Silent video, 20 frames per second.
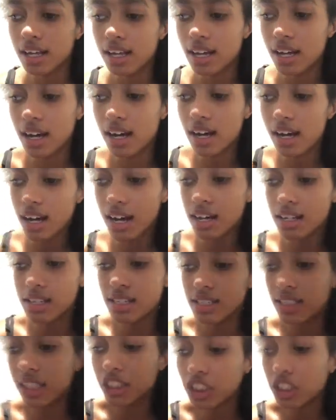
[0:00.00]
a
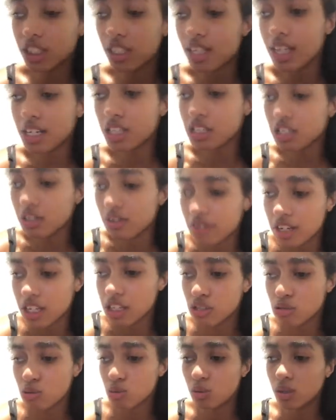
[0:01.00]
decision that's going
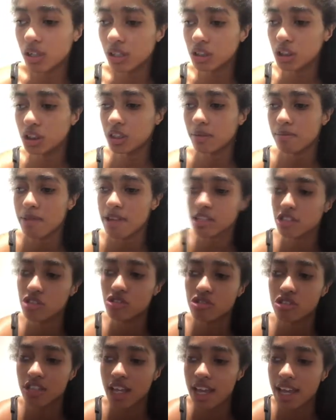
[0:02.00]
to hurt your mental
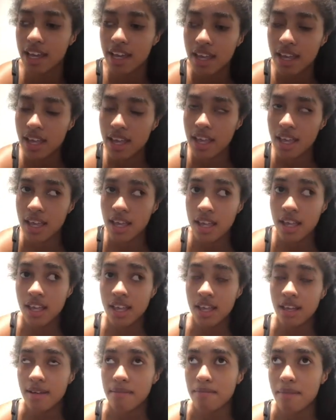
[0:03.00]
state?
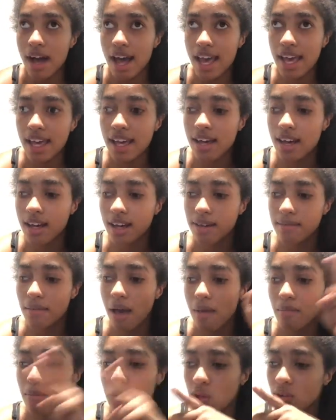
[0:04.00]

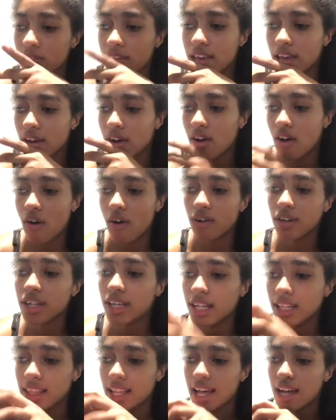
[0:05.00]
My building only
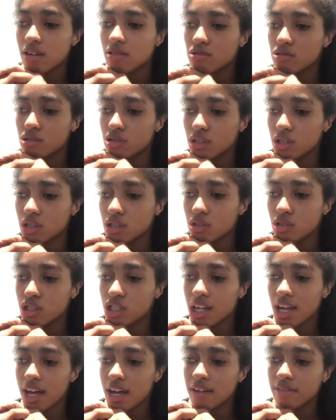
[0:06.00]
allows you to
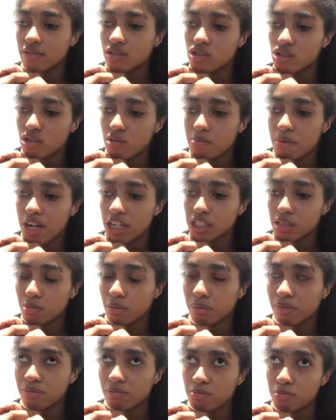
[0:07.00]
have 2 pets
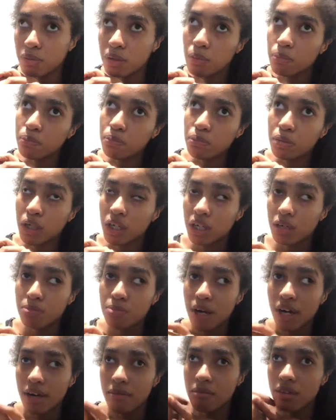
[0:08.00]
per
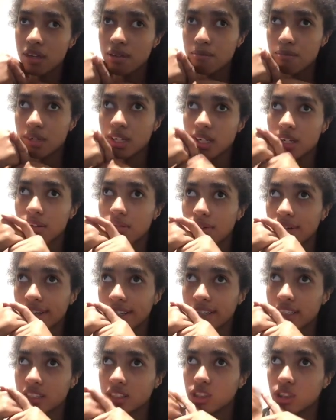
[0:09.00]
apartment, but we're
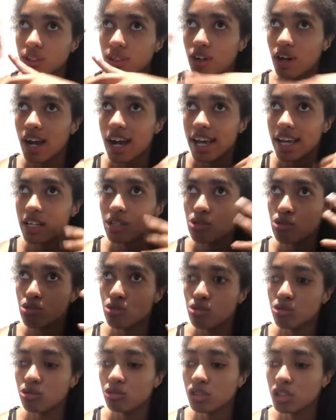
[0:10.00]
gonna try
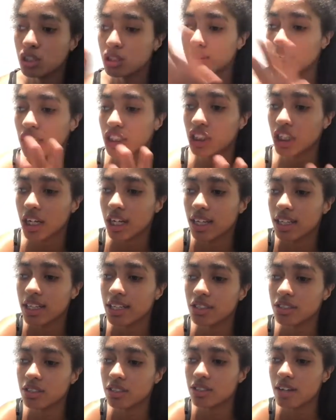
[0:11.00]
to stretch it a
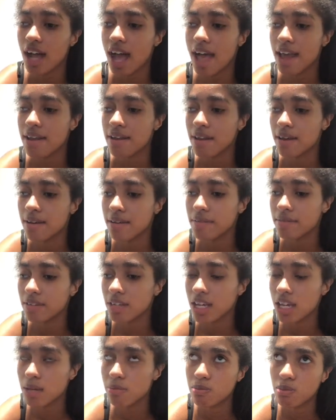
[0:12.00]
little and
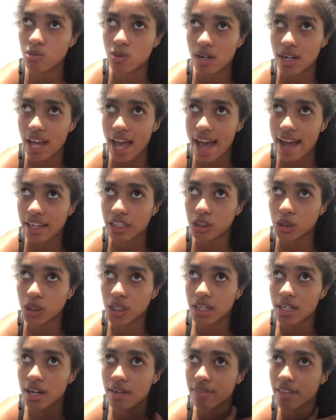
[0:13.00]
keep 1 extra.
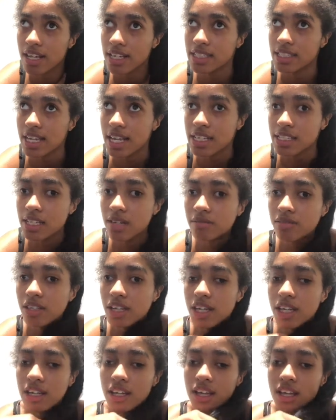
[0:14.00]
And if they say
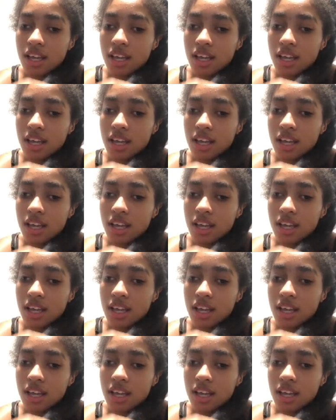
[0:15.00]
something,